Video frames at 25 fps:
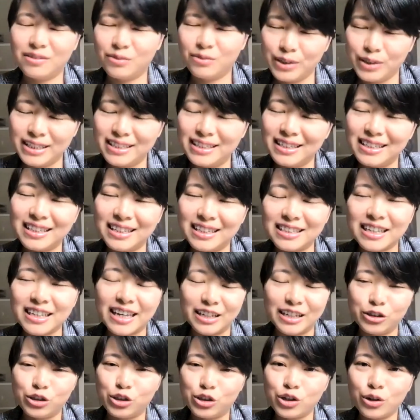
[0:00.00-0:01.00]
we didn't
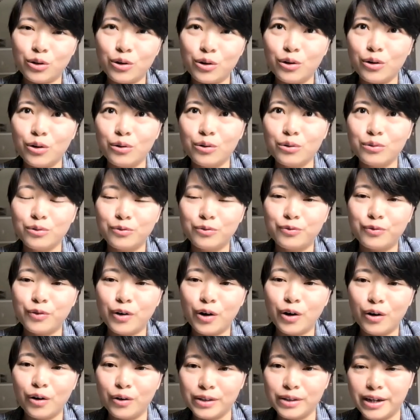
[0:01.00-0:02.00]
control
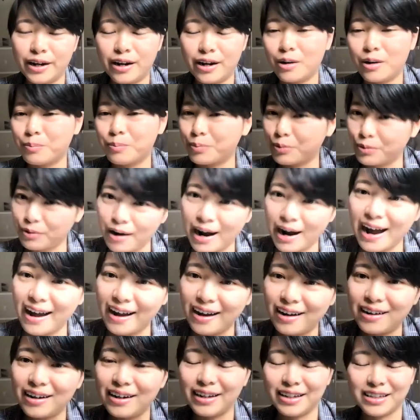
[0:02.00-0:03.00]
for their
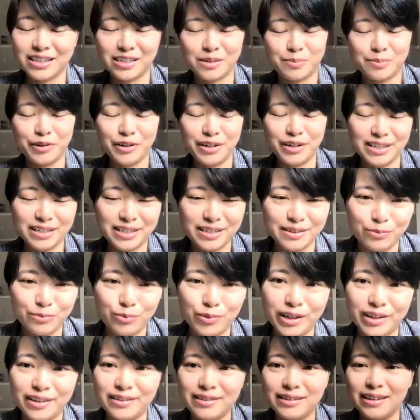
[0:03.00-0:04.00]
prior experience
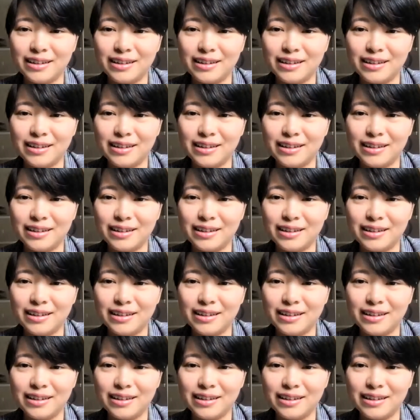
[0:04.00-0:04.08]
with